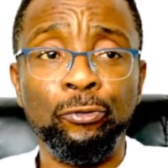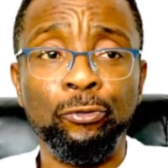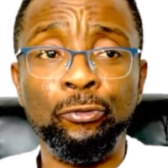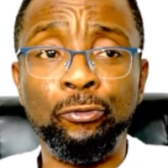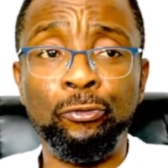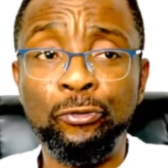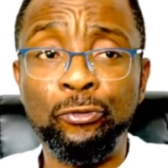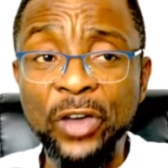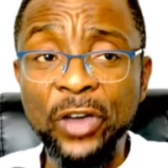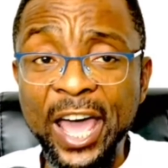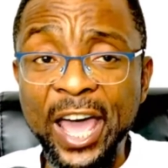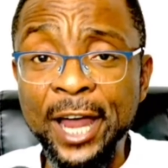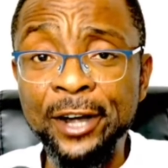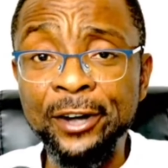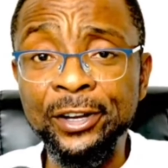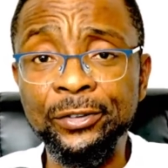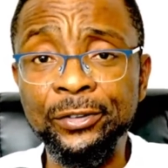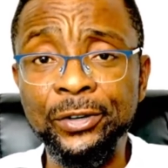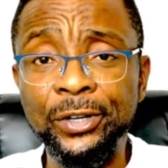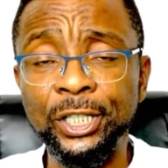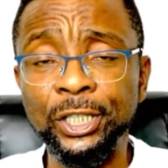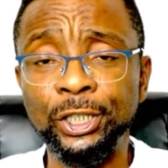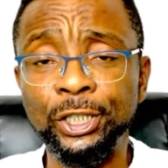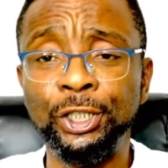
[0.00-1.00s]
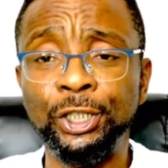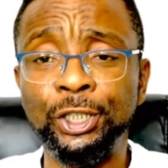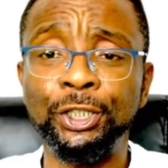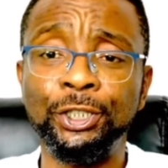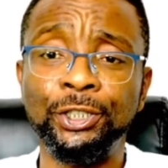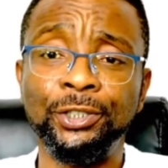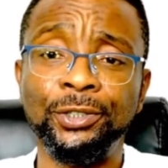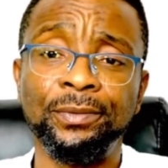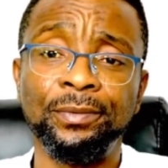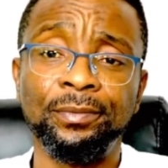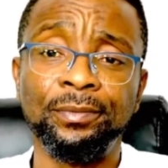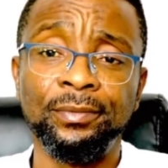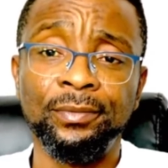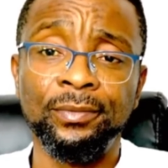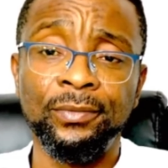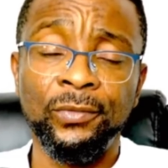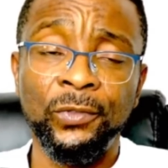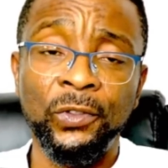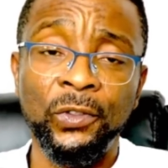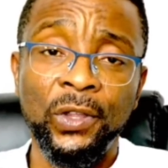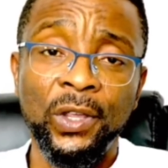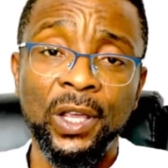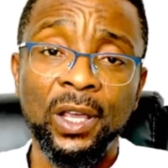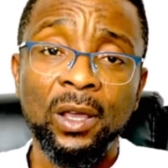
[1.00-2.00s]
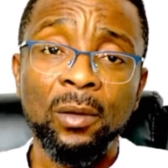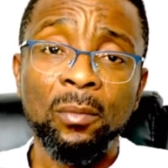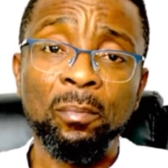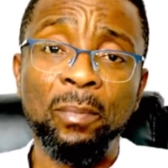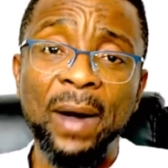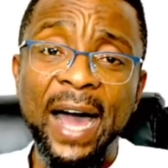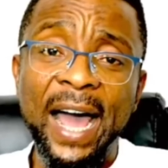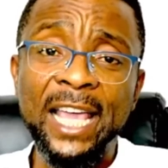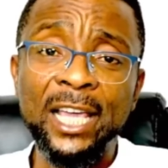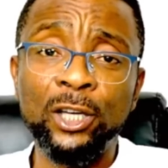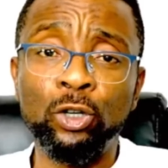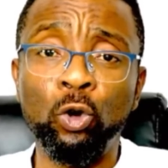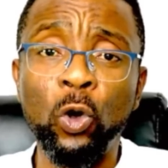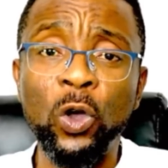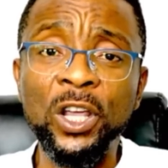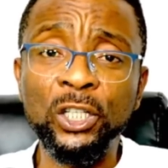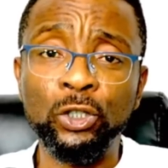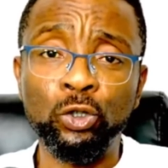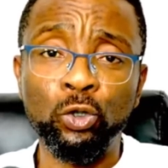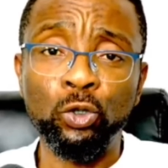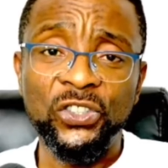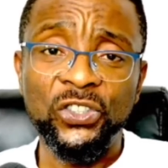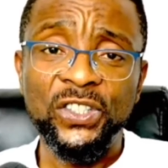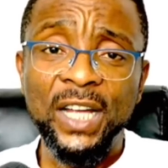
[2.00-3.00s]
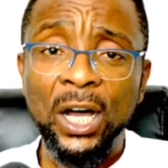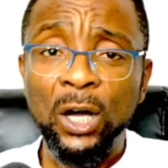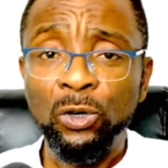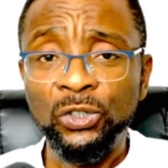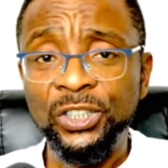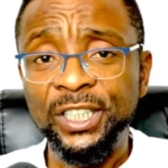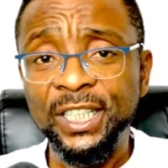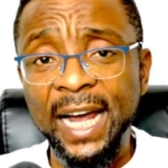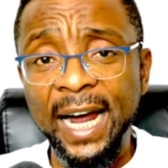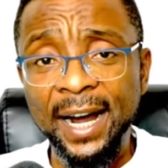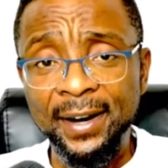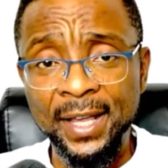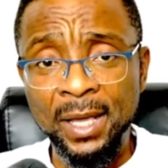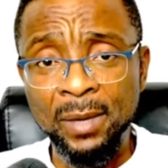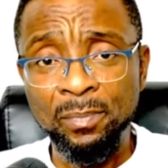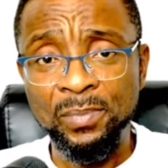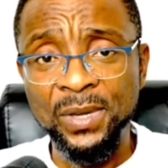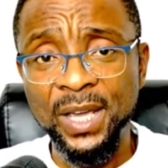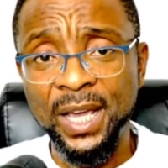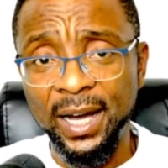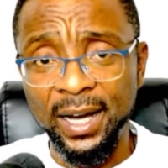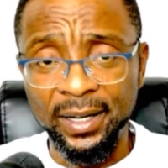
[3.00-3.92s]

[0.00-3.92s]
very rich, by going to Saudi Arabia.